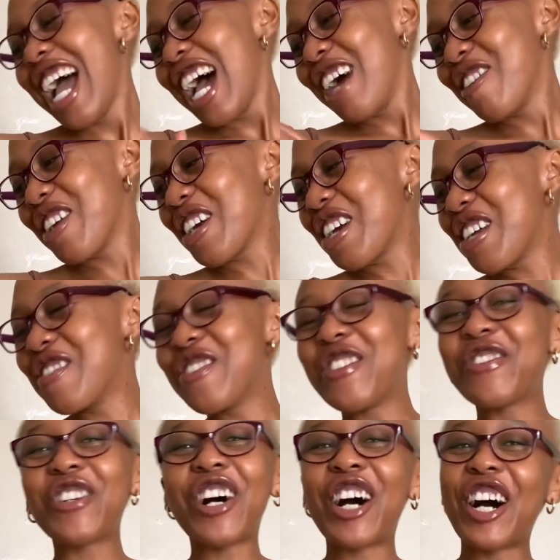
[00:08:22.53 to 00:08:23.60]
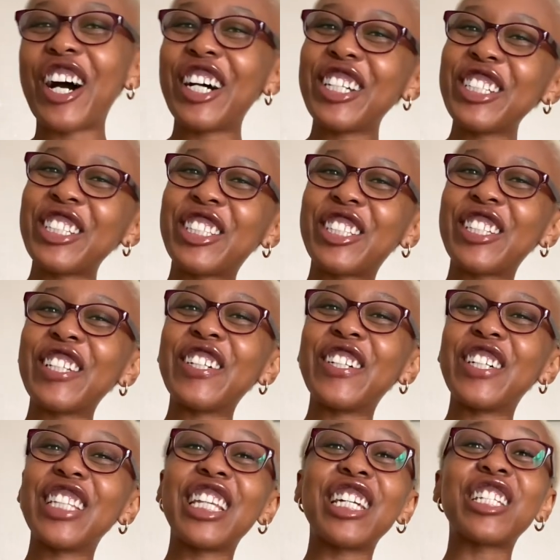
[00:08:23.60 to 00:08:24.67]
We're gonna move on
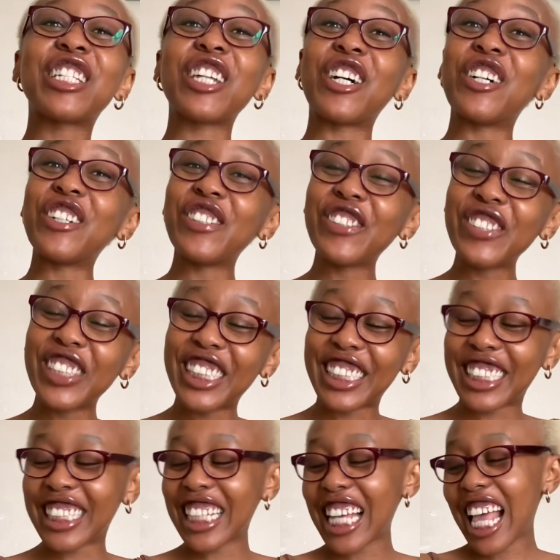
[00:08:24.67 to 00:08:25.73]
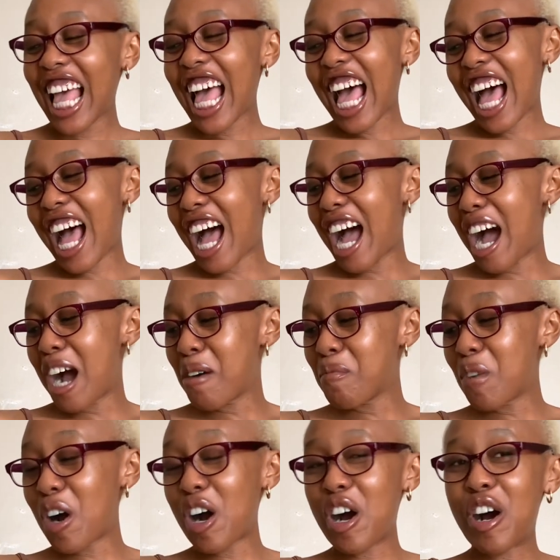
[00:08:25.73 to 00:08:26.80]
to the don'ts
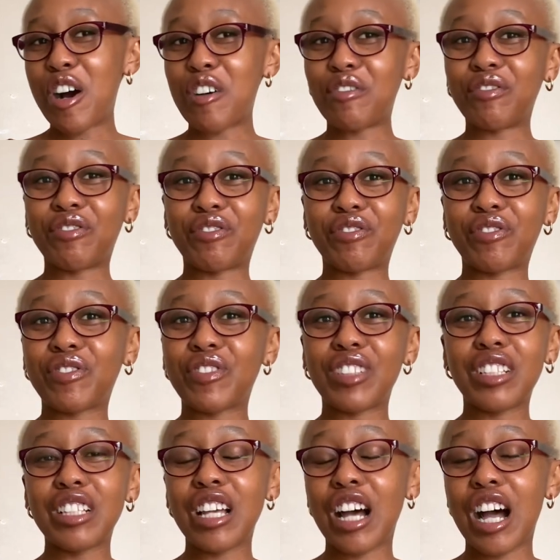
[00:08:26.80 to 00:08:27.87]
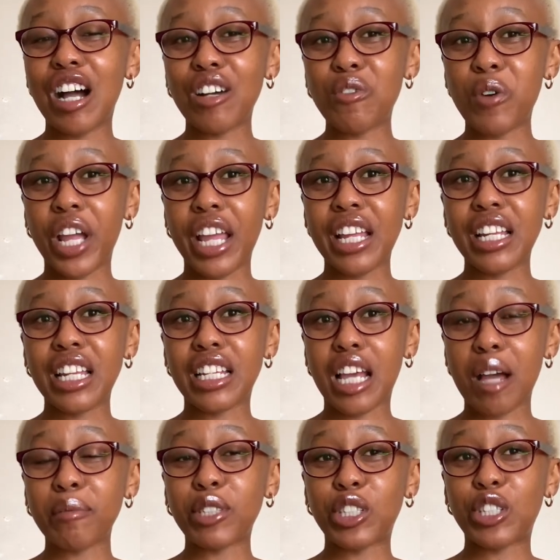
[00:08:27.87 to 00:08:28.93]
of when it
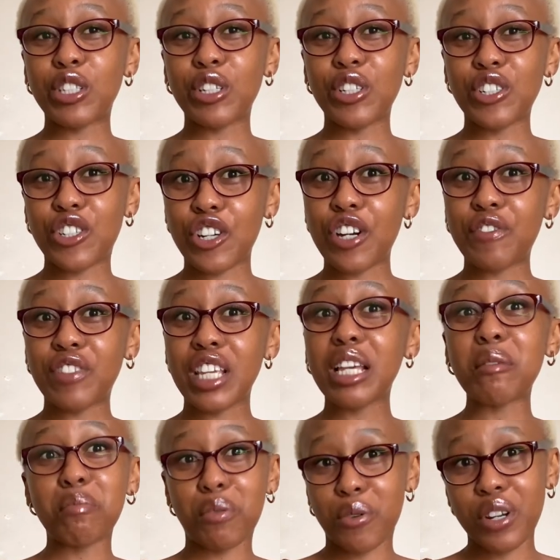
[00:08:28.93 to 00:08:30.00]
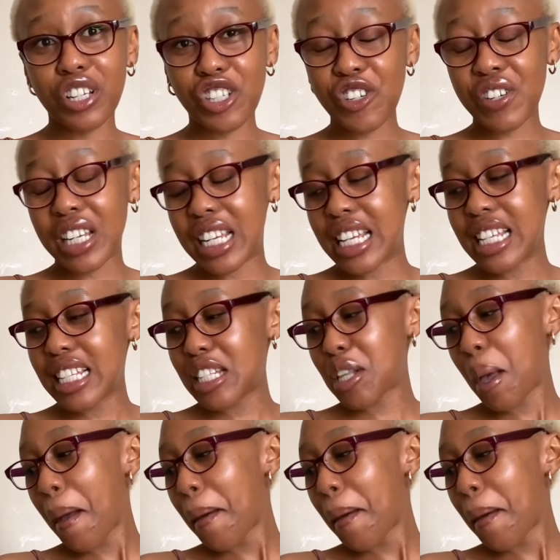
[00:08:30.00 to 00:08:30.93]
comes to drafting a press release.